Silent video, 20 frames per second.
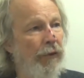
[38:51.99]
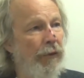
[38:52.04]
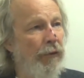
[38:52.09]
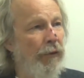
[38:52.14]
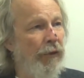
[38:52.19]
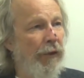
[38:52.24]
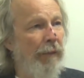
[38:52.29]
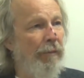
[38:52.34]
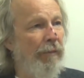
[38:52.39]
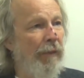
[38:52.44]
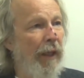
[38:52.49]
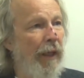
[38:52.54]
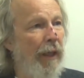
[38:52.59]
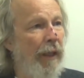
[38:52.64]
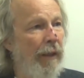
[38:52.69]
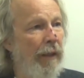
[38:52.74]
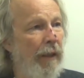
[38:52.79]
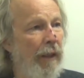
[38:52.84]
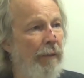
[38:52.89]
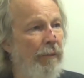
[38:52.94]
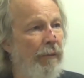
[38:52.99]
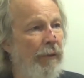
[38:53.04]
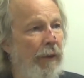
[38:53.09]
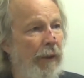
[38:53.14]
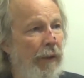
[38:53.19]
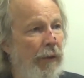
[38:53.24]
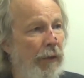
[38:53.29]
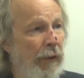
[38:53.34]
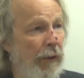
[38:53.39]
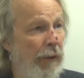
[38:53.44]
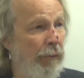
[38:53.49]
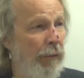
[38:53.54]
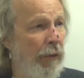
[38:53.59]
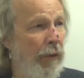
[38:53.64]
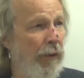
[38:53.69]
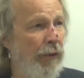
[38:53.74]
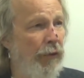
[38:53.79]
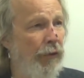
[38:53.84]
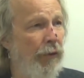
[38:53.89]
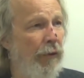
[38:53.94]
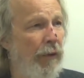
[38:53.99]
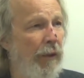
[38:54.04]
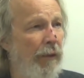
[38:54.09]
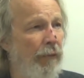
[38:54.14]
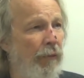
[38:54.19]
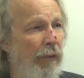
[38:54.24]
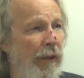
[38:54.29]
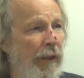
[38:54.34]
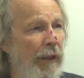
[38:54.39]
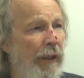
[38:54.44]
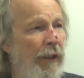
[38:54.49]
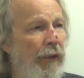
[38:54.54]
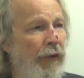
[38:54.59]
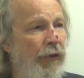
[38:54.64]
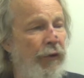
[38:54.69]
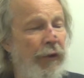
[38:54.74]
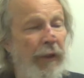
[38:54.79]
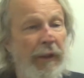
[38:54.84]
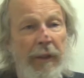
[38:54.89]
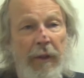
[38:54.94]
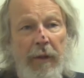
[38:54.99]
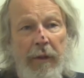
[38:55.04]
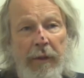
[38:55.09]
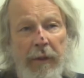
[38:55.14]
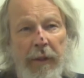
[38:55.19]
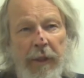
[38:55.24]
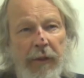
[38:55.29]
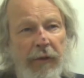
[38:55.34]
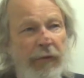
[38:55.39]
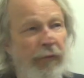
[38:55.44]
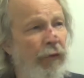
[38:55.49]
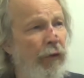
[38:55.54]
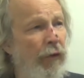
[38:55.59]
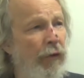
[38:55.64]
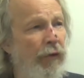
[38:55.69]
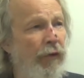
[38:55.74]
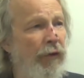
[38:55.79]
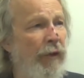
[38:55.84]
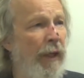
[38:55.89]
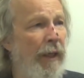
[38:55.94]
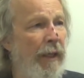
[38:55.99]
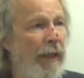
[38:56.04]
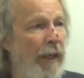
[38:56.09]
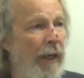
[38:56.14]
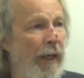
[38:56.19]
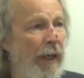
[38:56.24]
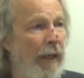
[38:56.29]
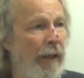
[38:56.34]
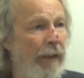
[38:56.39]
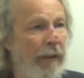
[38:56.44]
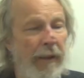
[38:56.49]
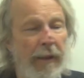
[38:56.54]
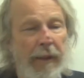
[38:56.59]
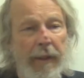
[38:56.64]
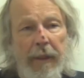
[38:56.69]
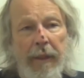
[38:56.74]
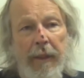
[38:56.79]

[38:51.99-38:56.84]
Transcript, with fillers: So some guy comes is, is part of this early release, and on his first day out,